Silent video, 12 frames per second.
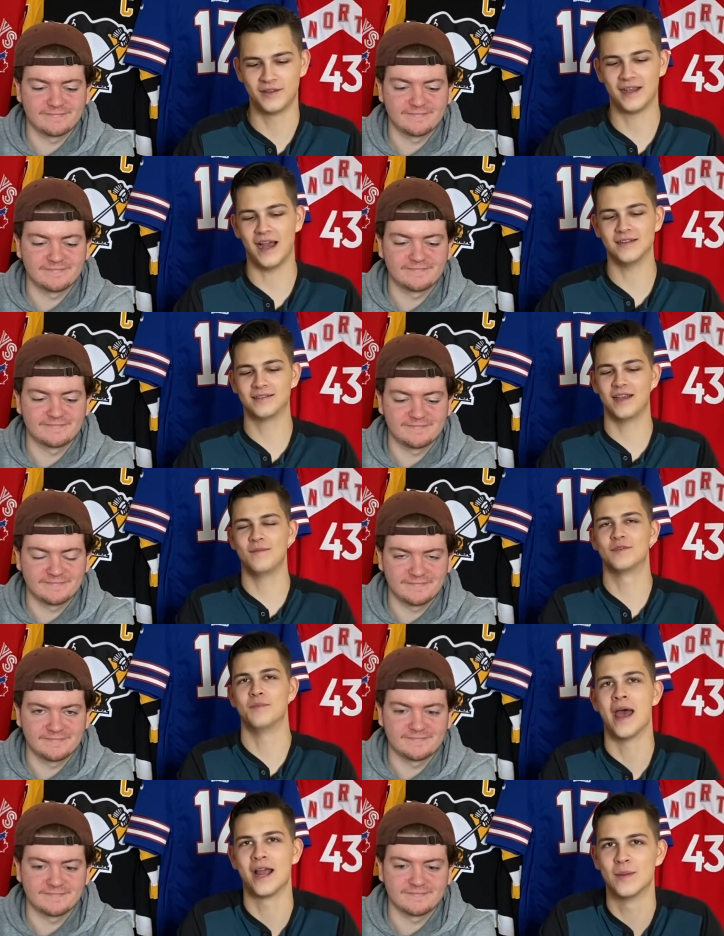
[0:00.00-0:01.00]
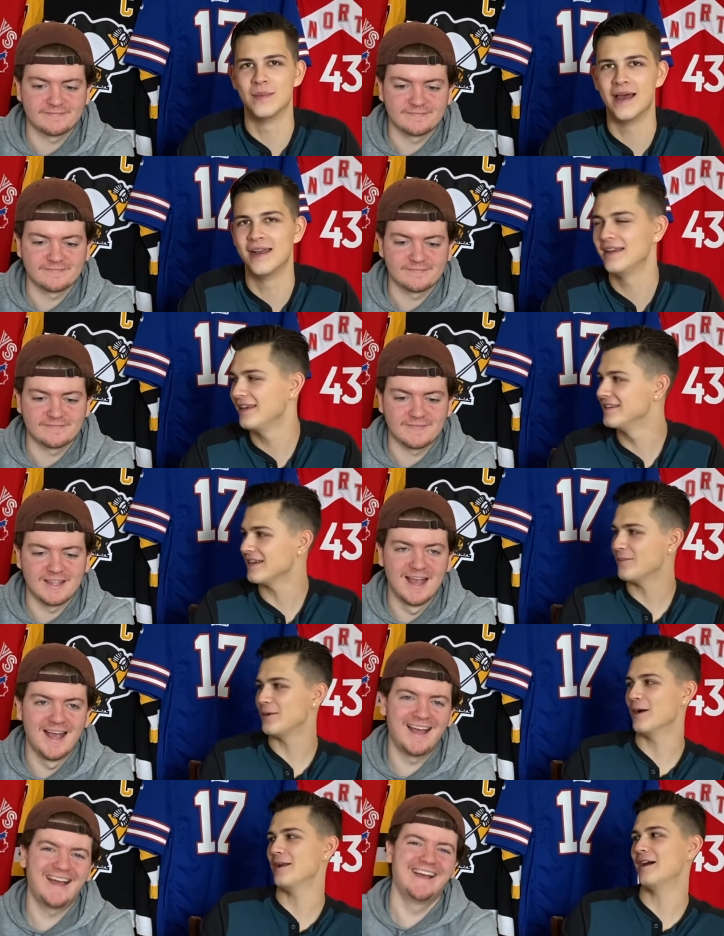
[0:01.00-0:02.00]
Speaker 1: the guy's name's Magomed. He's up here
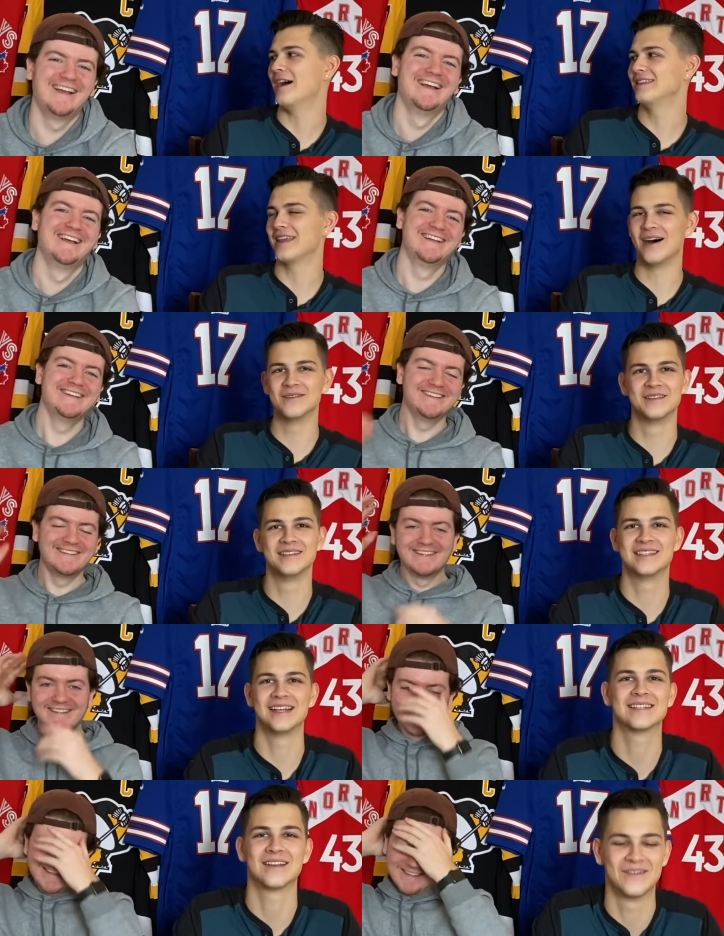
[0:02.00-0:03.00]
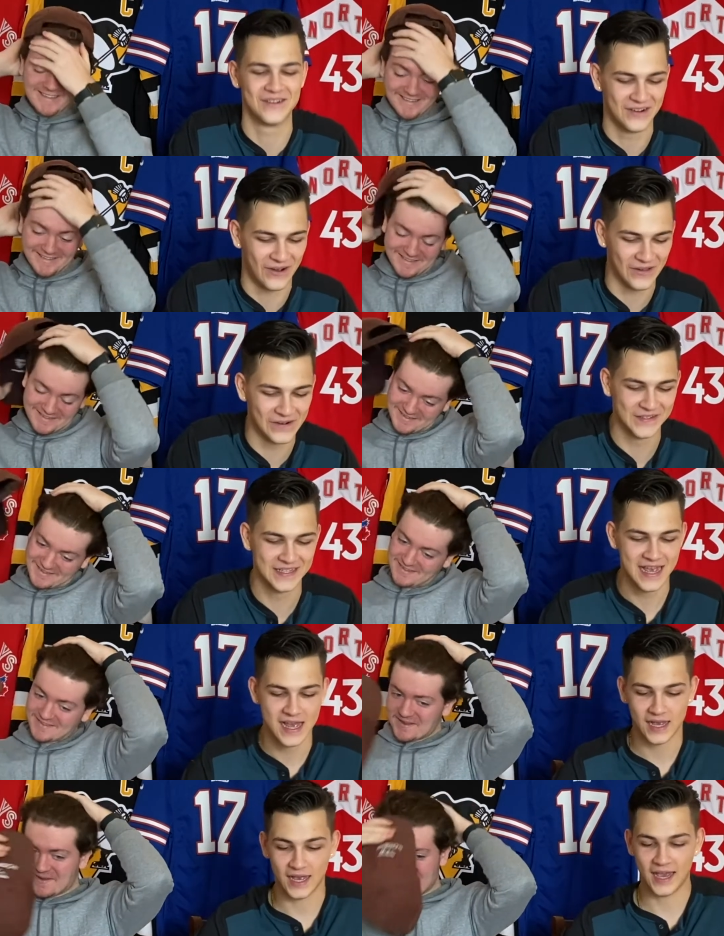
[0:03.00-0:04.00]
at nine thousand six hundred dollars,
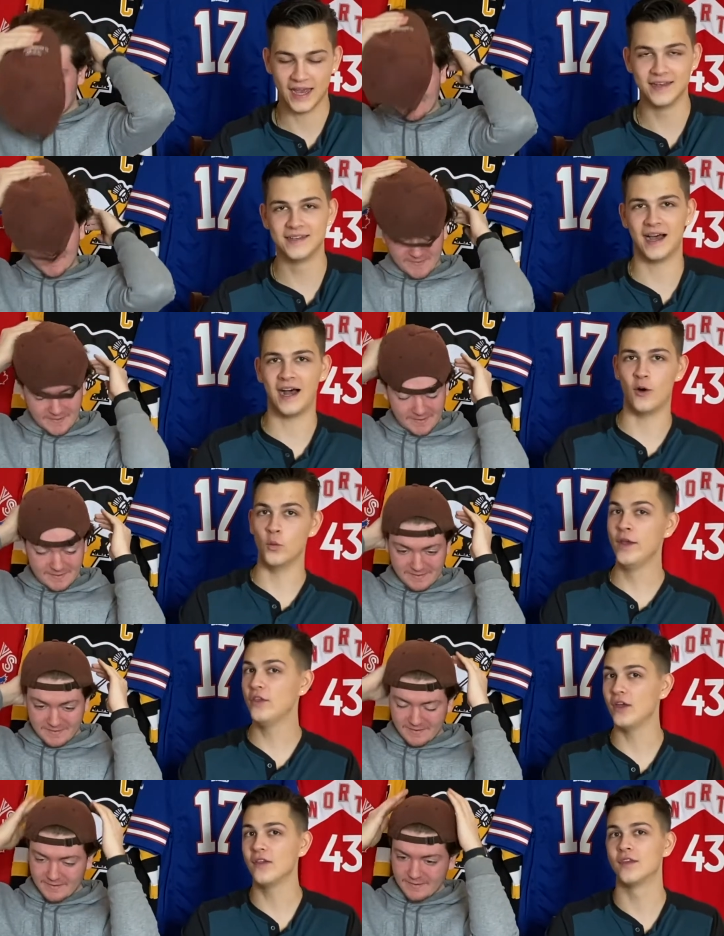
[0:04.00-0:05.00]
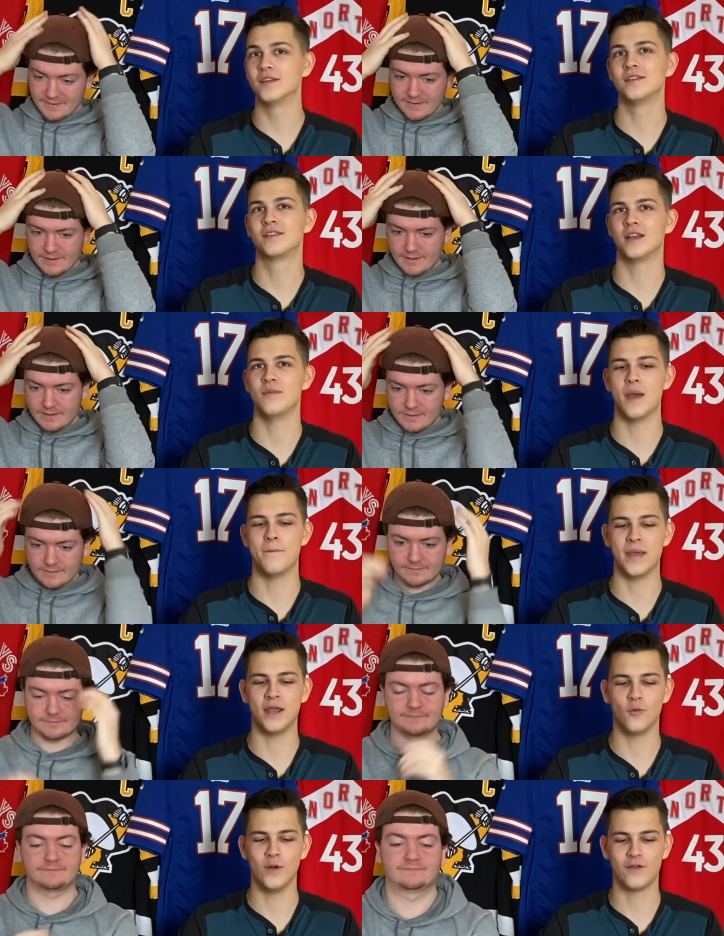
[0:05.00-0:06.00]
and uh, we think this is going to be a
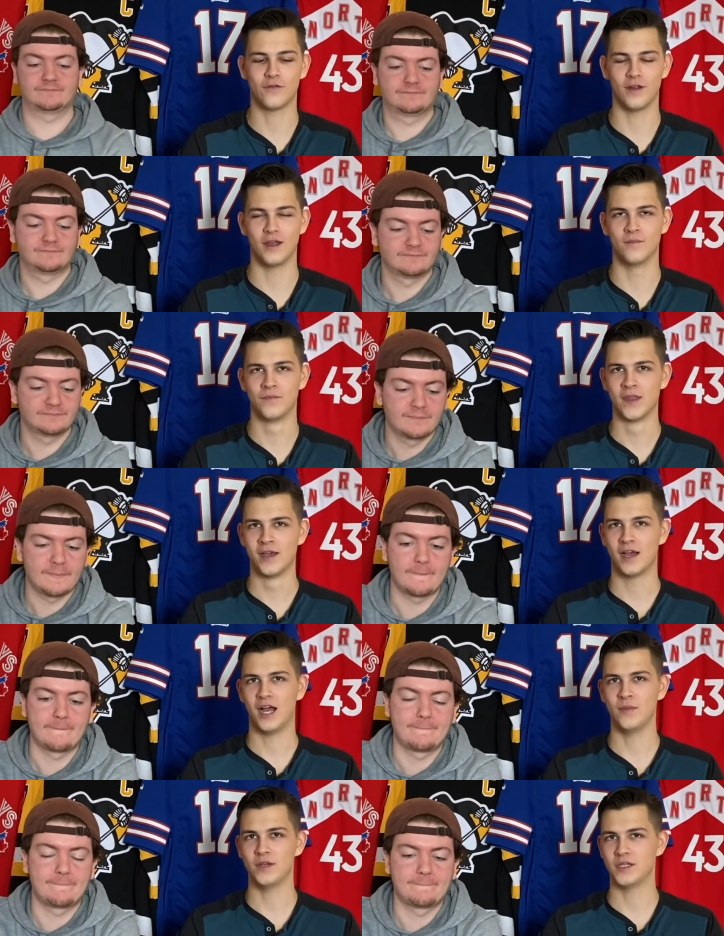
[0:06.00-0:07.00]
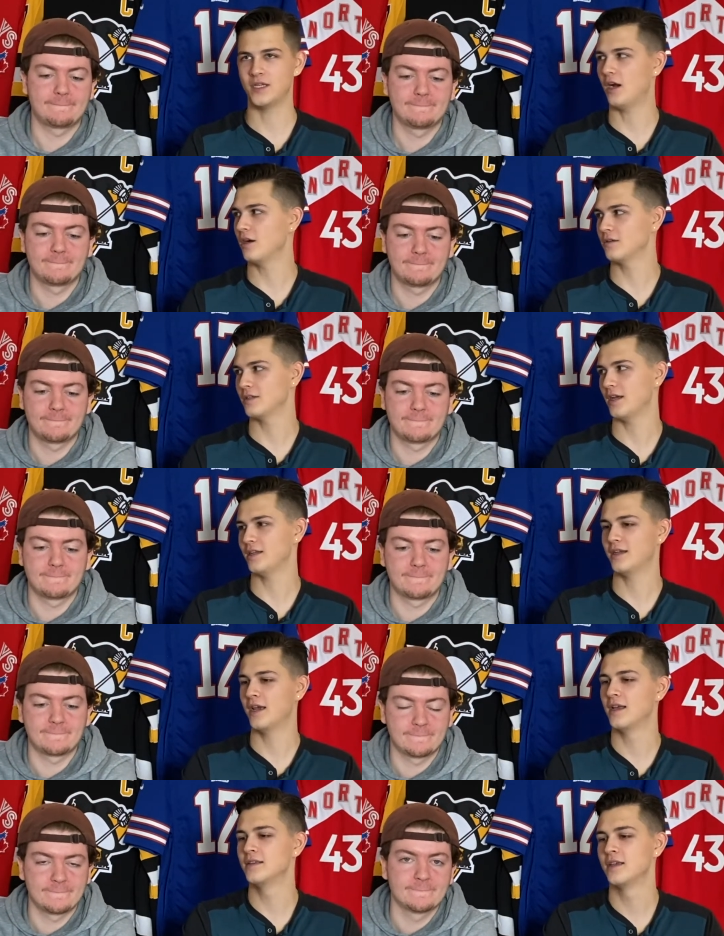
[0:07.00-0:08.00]
big week for him. I mean, Thiago
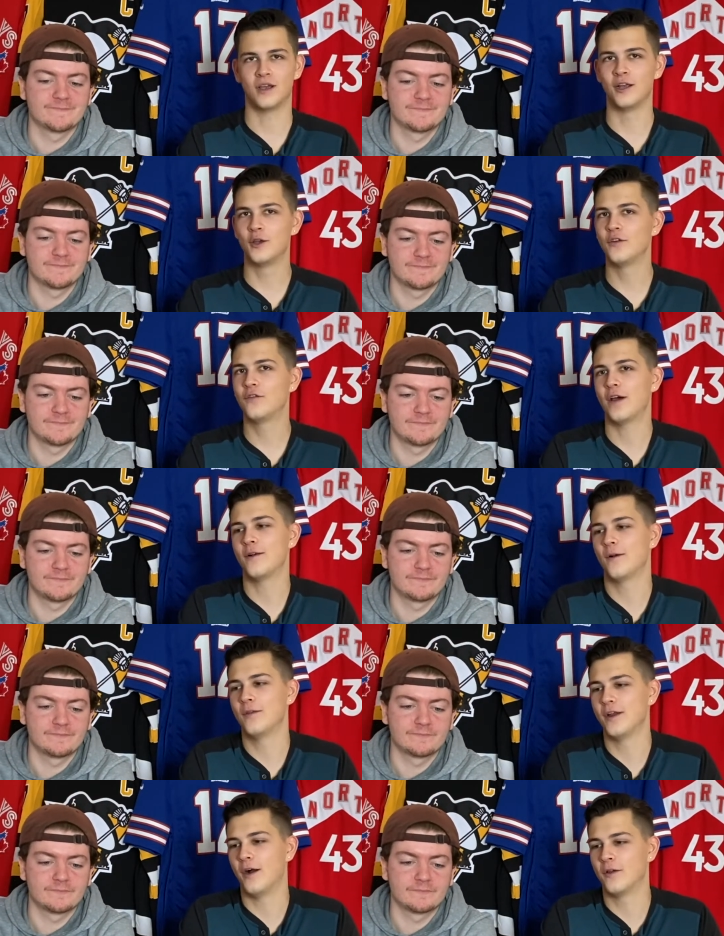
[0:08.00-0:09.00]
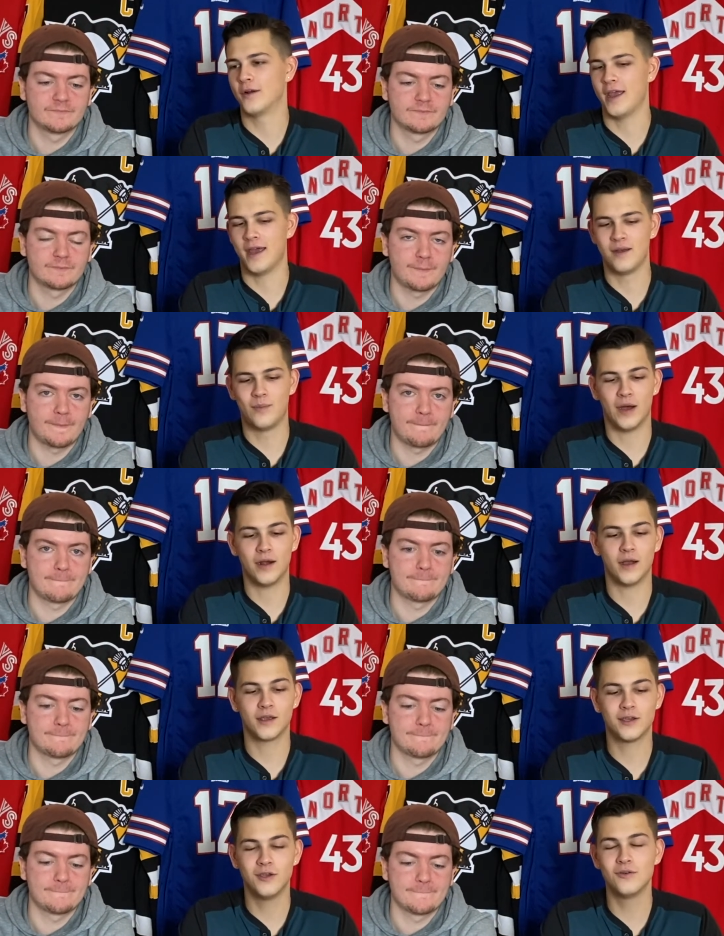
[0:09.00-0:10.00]
Santos, a good fighter on the other end, but a
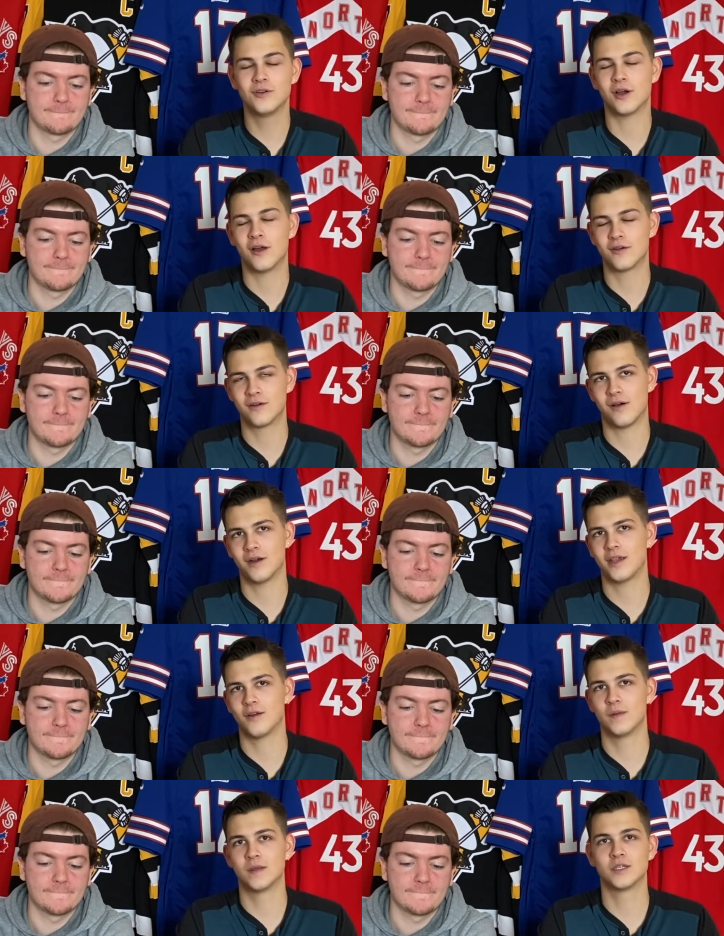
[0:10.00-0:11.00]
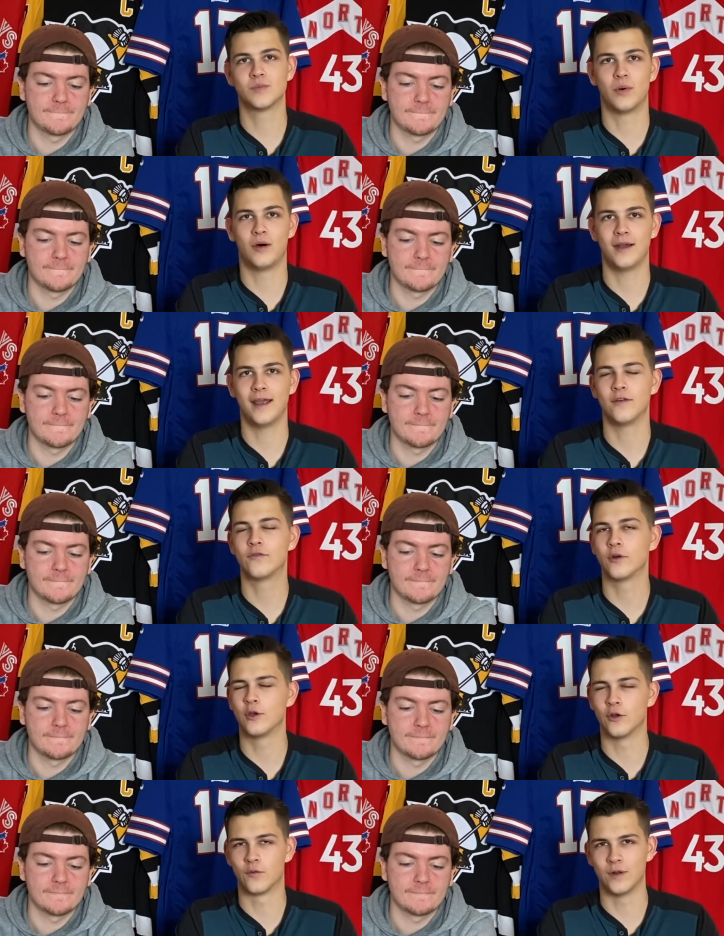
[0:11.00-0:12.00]
huge underdog here in this spot, and for
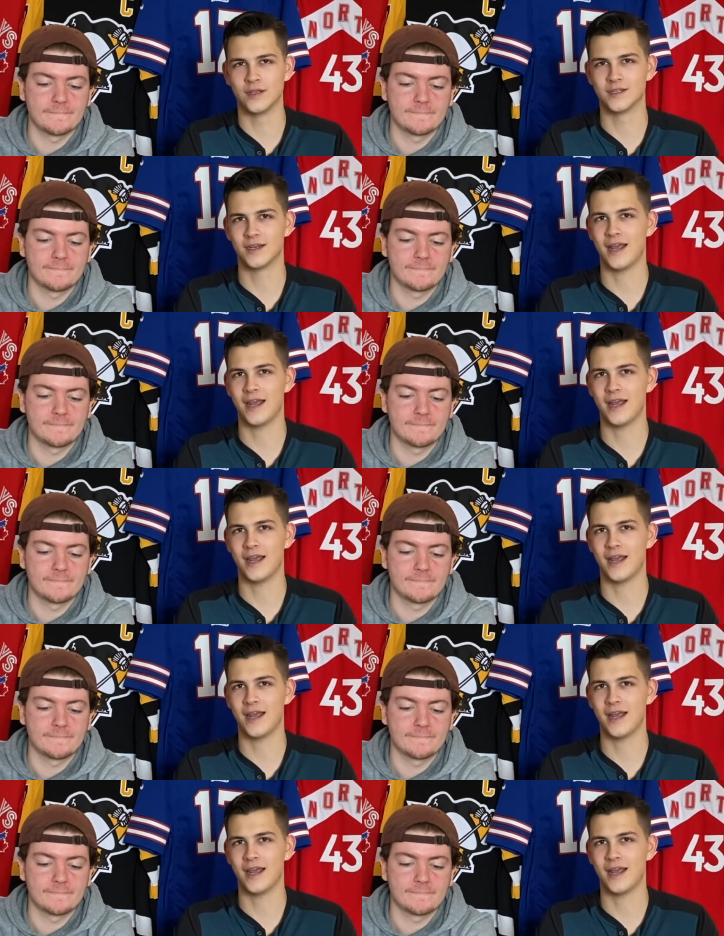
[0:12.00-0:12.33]
good reason.